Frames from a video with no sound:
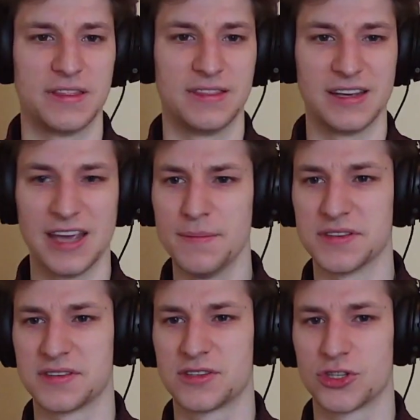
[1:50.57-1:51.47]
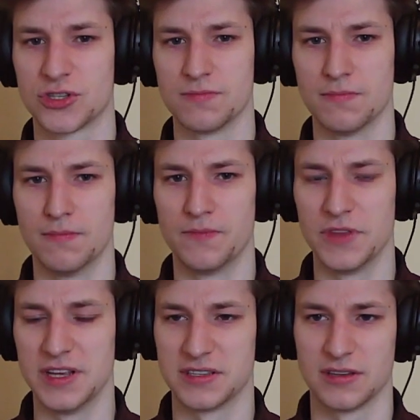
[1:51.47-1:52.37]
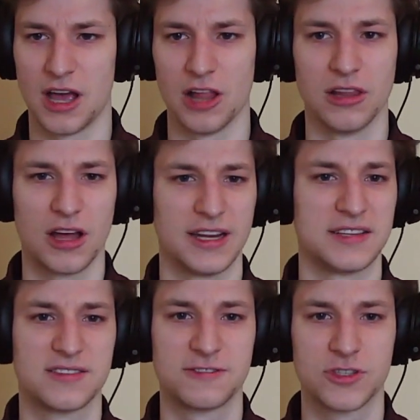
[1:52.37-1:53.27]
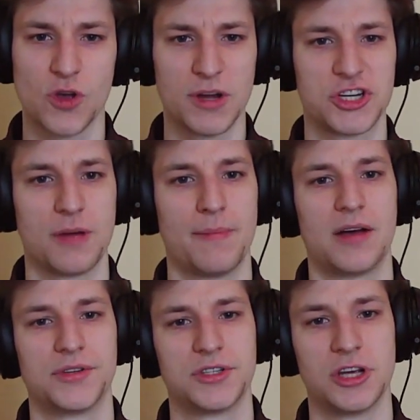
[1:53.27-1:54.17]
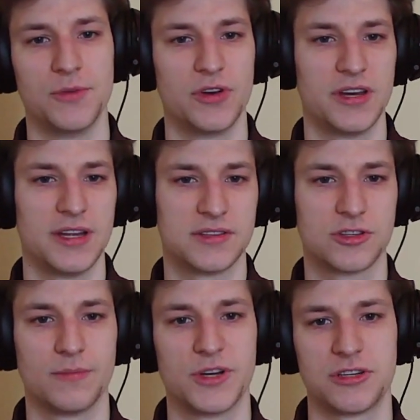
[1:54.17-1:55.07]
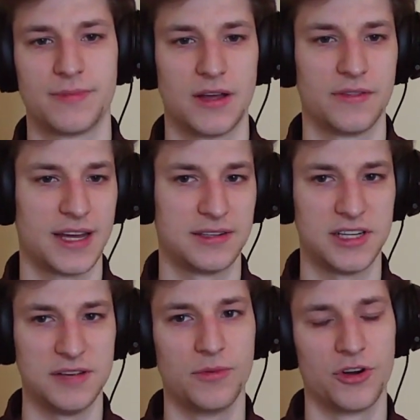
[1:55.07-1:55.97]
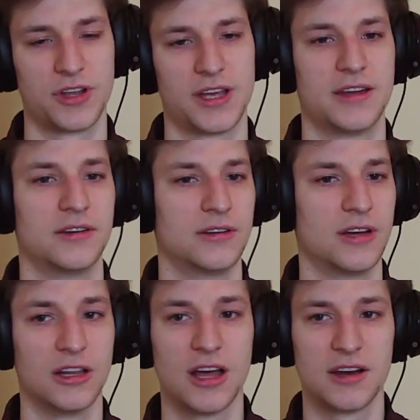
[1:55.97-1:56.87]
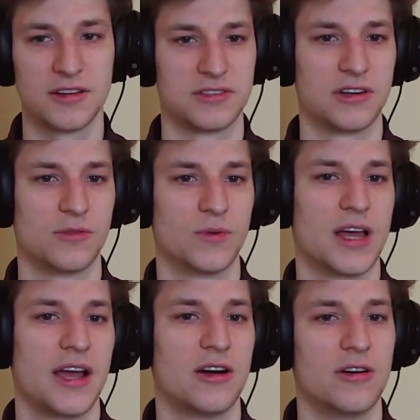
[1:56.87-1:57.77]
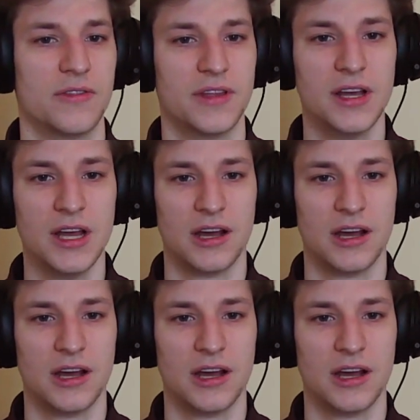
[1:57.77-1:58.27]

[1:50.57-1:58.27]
The game is a lot. It's so much about community. It's so much about that teamwork, and a lot is gonna rely on